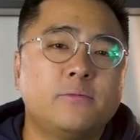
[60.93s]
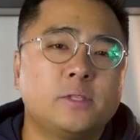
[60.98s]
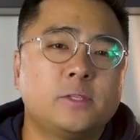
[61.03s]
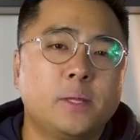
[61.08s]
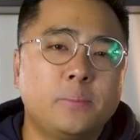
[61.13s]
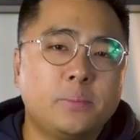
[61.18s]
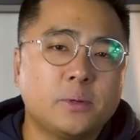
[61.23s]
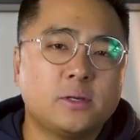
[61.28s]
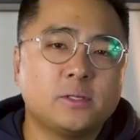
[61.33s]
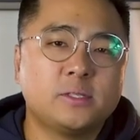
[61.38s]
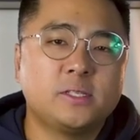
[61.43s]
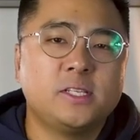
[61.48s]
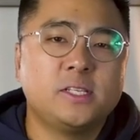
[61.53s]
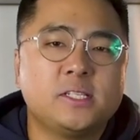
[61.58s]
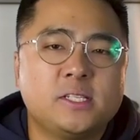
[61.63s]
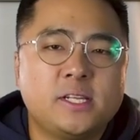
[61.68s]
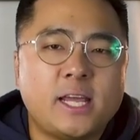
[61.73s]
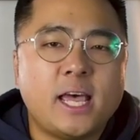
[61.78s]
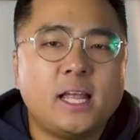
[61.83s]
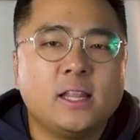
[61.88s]
typical
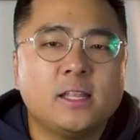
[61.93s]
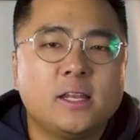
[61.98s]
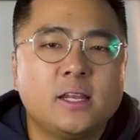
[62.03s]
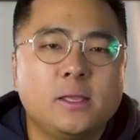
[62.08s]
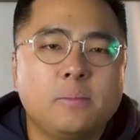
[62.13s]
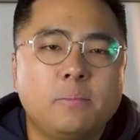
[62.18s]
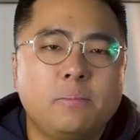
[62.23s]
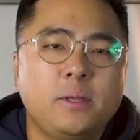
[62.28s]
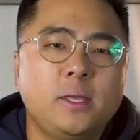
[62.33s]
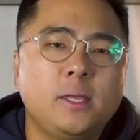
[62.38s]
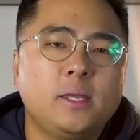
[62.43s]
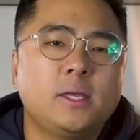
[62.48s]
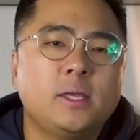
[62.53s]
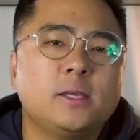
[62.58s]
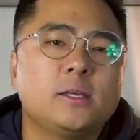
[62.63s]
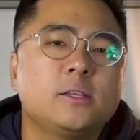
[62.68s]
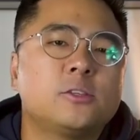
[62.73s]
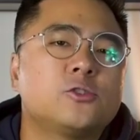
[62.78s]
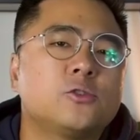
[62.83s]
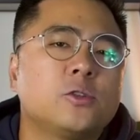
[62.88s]
seasonality,
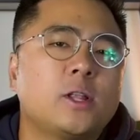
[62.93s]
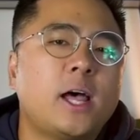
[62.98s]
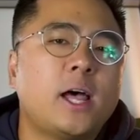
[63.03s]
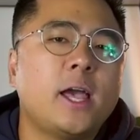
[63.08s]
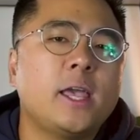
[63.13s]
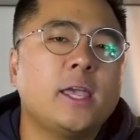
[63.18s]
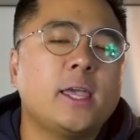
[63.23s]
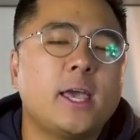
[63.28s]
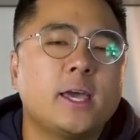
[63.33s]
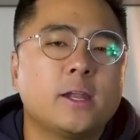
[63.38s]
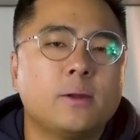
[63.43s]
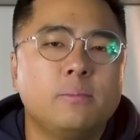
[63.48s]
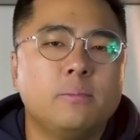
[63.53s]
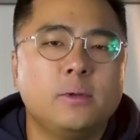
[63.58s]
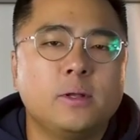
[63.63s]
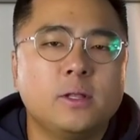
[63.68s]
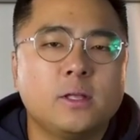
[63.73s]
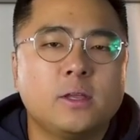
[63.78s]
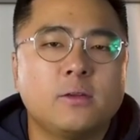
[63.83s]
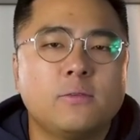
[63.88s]
peaking in July at
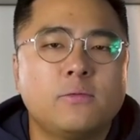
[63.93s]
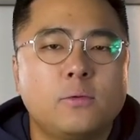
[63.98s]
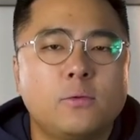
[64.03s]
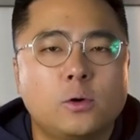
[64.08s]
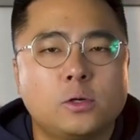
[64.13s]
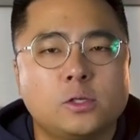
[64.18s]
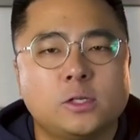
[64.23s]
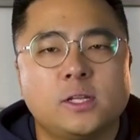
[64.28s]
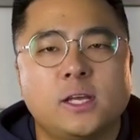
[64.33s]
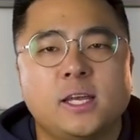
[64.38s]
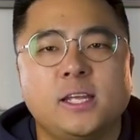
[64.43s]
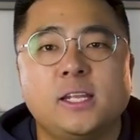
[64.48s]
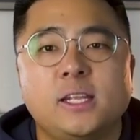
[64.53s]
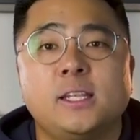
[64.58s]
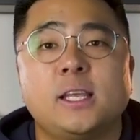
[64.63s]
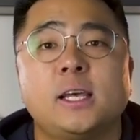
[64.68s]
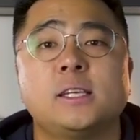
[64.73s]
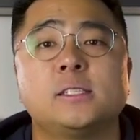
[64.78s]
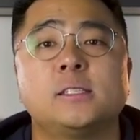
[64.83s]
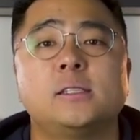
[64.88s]

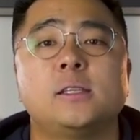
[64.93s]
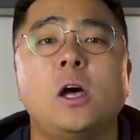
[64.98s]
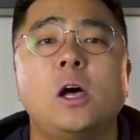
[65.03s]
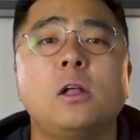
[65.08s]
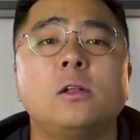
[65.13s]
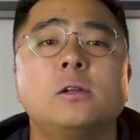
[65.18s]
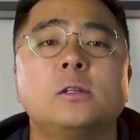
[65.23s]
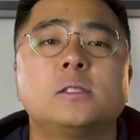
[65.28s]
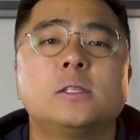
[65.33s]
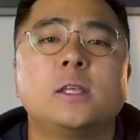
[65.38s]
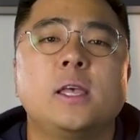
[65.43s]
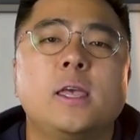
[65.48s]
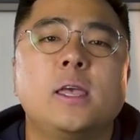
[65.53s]
$1,490,000